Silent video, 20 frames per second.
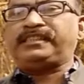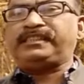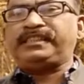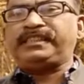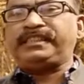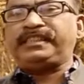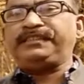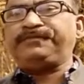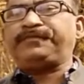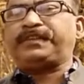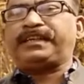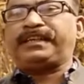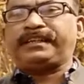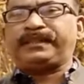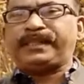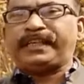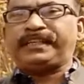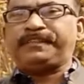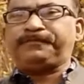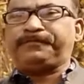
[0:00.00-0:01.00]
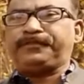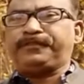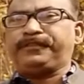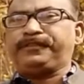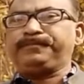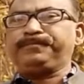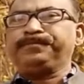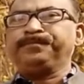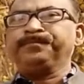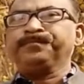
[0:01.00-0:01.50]
is if and then
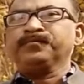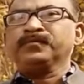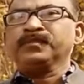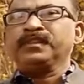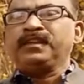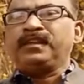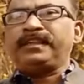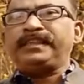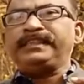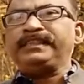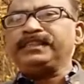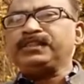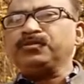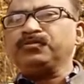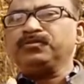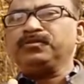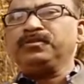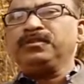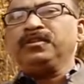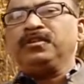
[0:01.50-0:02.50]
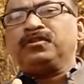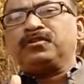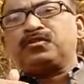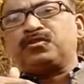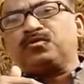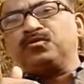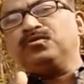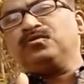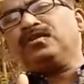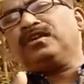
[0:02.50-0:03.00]
form into
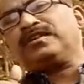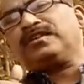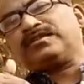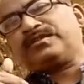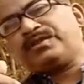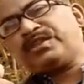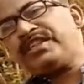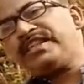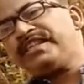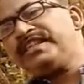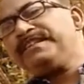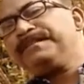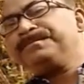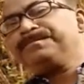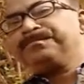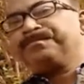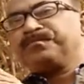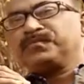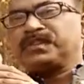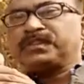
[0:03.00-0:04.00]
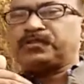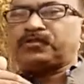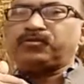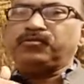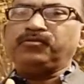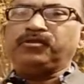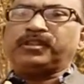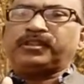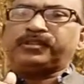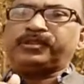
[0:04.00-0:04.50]
two or three
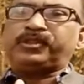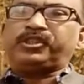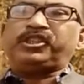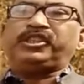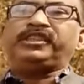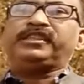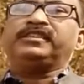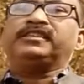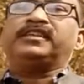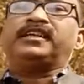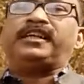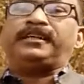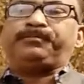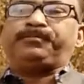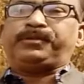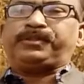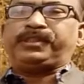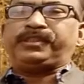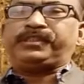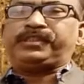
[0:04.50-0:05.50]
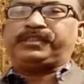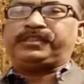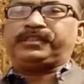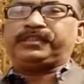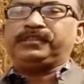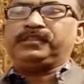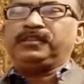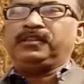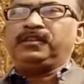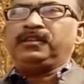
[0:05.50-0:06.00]

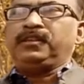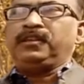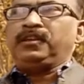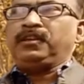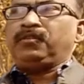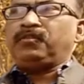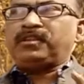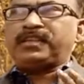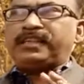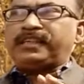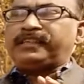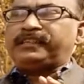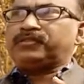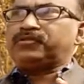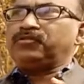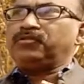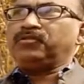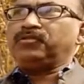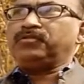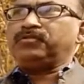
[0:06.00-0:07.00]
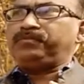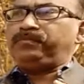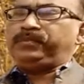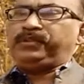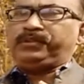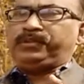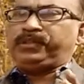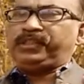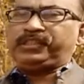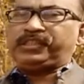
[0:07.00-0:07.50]
hypotheses. Okay, so
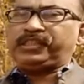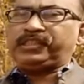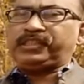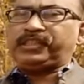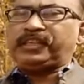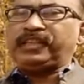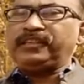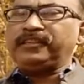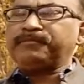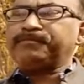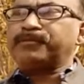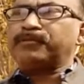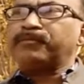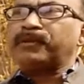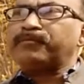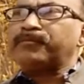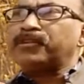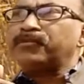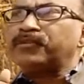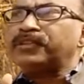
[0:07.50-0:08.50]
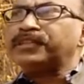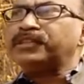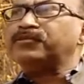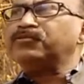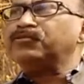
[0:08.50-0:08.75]
this is clear. Probably when